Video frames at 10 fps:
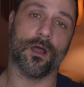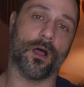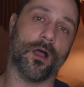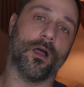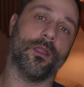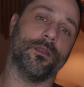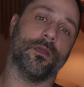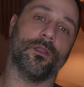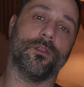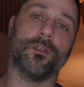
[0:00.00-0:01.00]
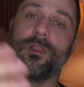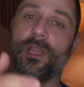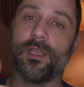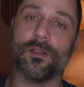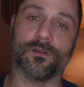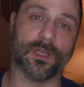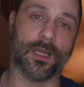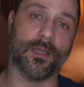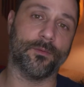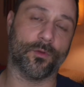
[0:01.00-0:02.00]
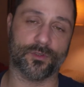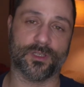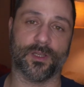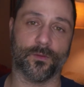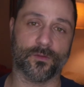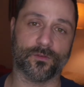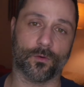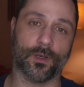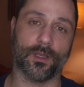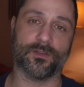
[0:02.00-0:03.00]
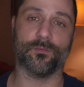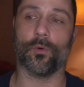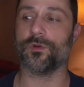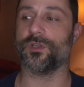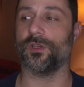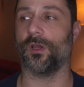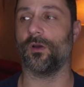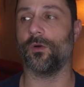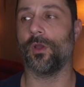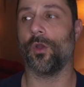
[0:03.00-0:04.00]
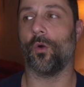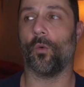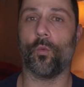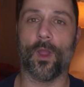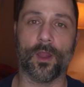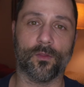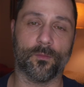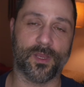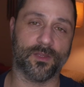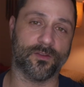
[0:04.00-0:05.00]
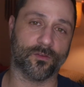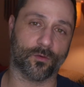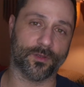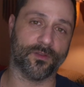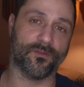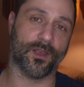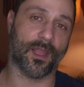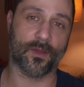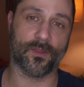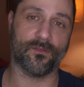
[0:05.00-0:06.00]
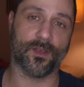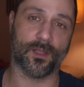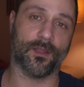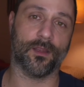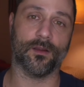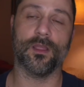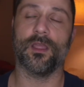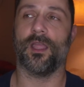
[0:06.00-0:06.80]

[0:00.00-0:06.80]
on uh, linear time in order to tell the story, it's important to know where the pieces are going to fit and how they fit in there.